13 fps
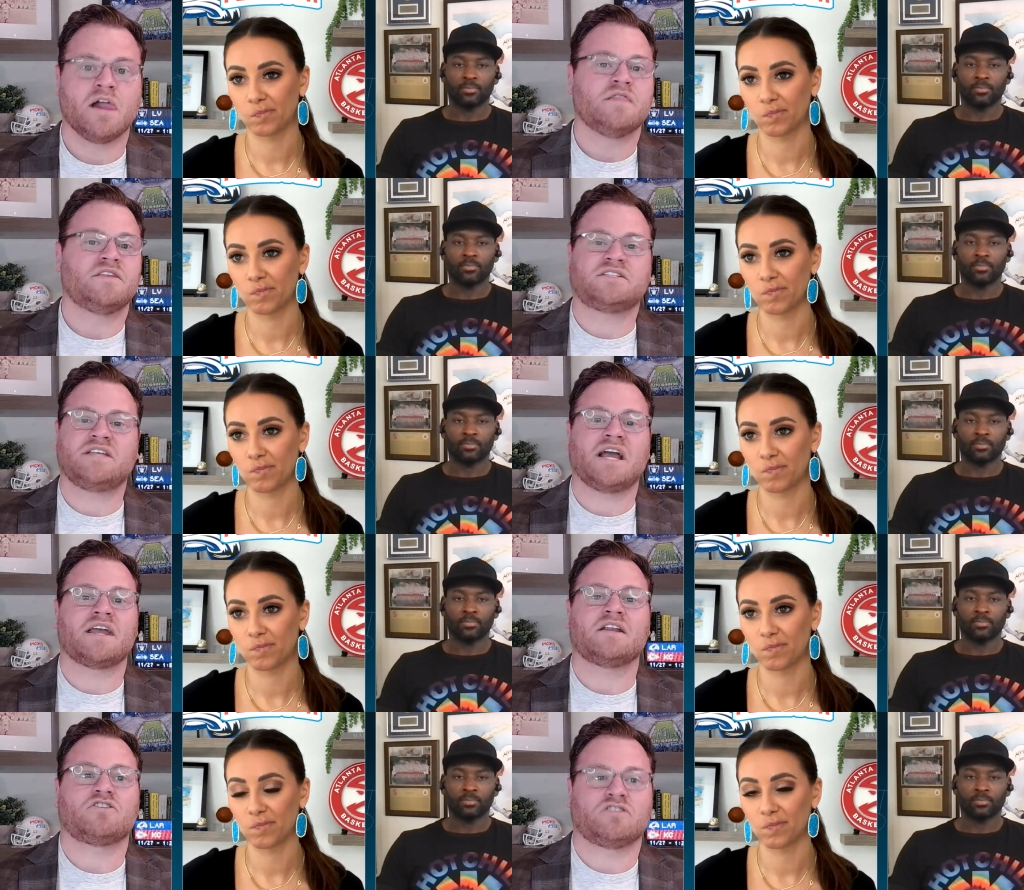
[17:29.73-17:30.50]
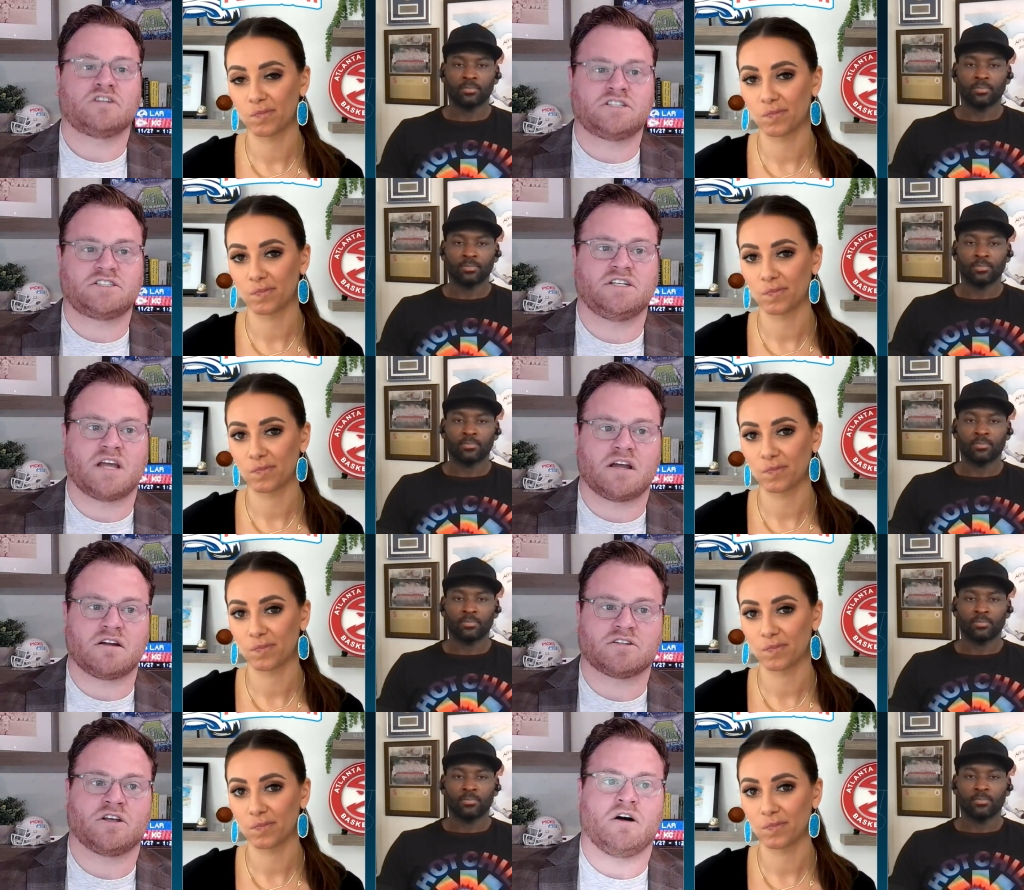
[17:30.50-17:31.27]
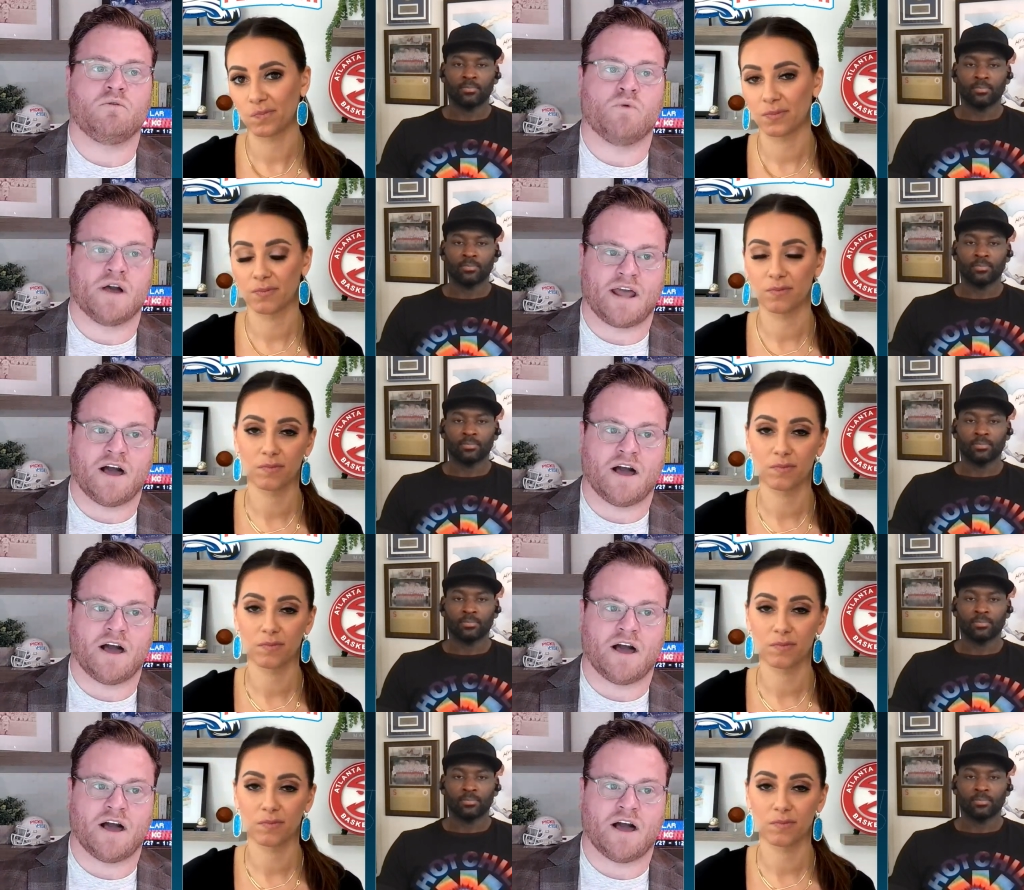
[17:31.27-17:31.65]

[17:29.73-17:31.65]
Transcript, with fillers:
Speaker 1: The second Christian Darrisaw went